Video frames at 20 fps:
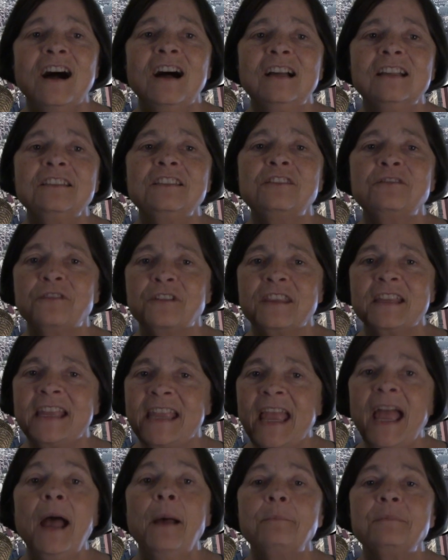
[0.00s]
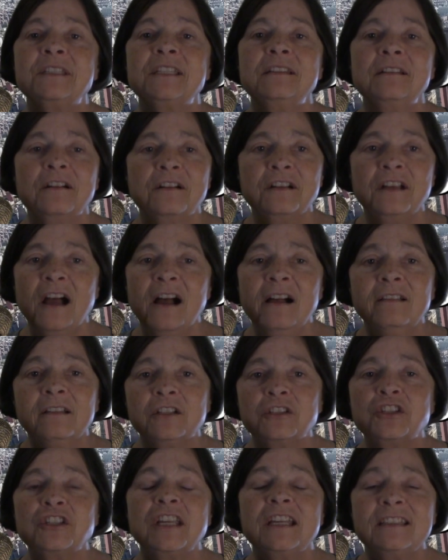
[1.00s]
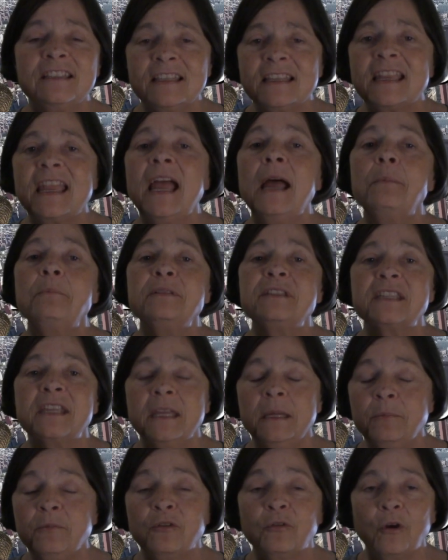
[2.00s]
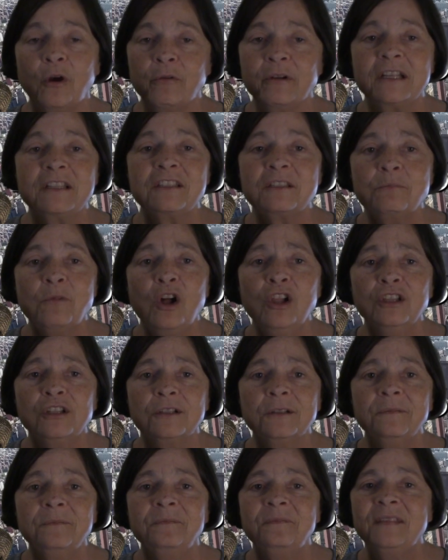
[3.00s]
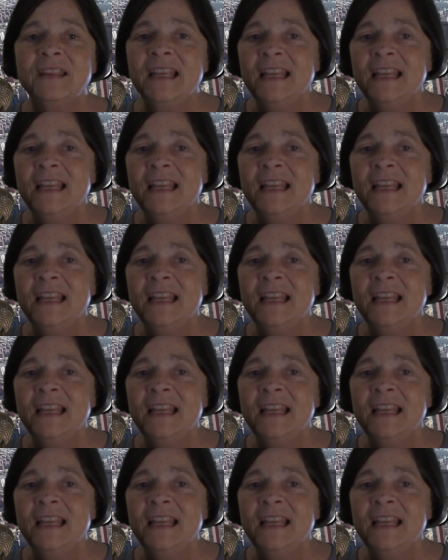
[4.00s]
gods for the gaps in our knowledge as the gaps keep growing smaller.